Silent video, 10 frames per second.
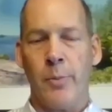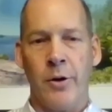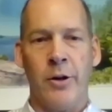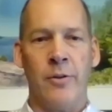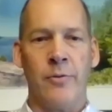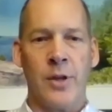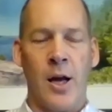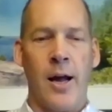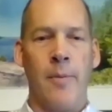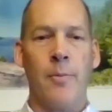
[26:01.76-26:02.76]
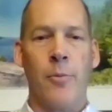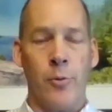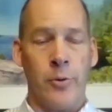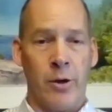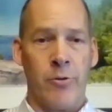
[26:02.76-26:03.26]
period of time
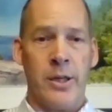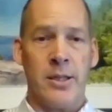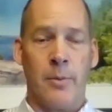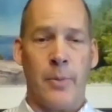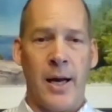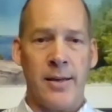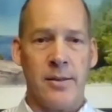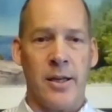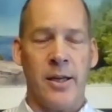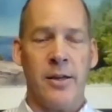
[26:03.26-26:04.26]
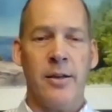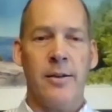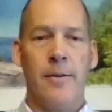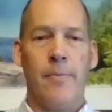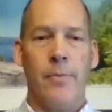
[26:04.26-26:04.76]
through increased capacity,
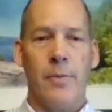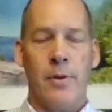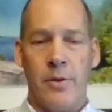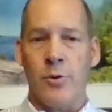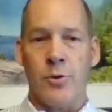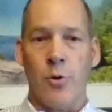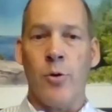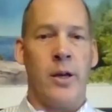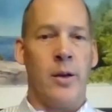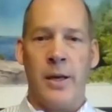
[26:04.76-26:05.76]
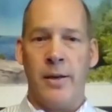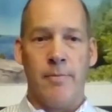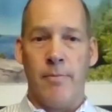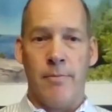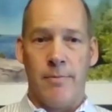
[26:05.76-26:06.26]
there's going to be
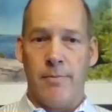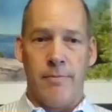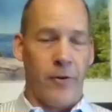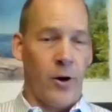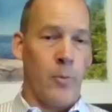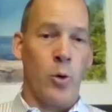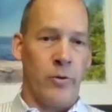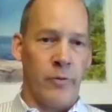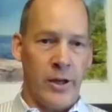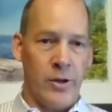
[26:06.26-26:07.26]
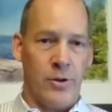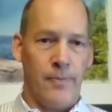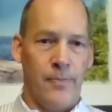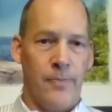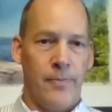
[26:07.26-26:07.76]
far more inflation,
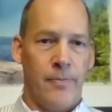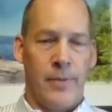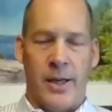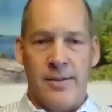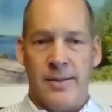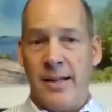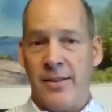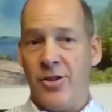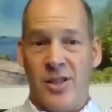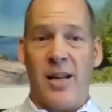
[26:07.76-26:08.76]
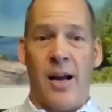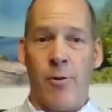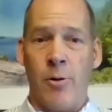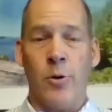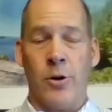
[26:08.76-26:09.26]
because that's just
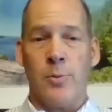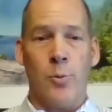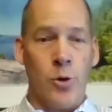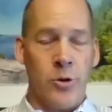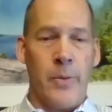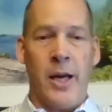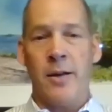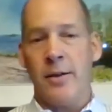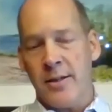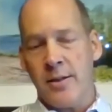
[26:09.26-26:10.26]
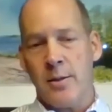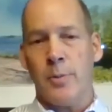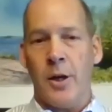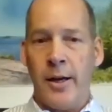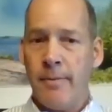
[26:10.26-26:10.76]
how it works. More demand, less
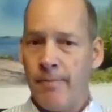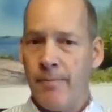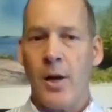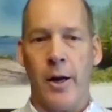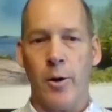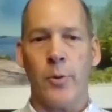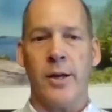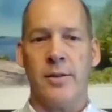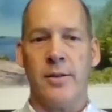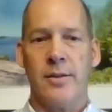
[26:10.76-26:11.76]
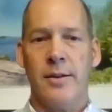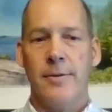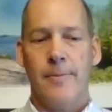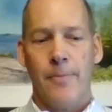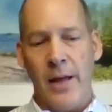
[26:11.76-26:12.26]
supply, higher prices.
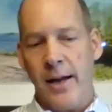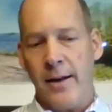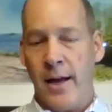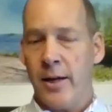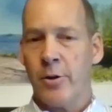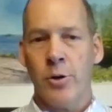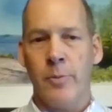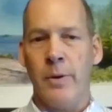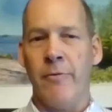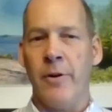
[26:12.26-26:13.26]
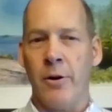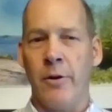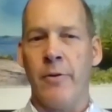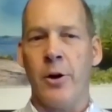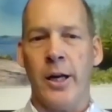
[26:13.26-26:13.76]
That could be
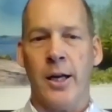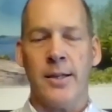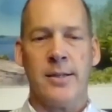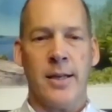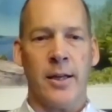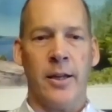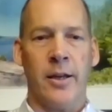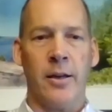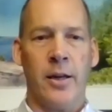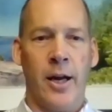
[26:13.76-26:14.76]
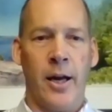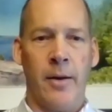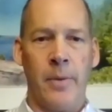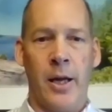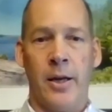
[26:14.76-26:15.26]
very, very unsettling,
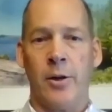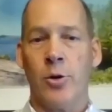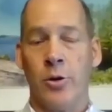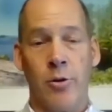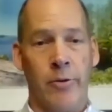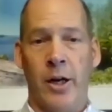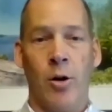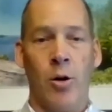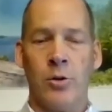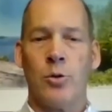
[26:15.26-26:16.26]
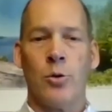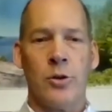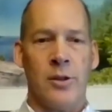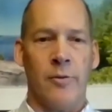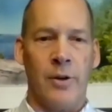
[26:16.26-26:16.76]
and it could create all
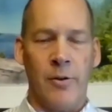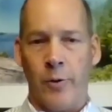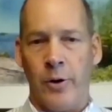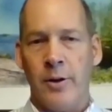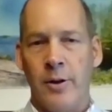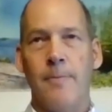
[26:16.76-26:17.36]
sorts of different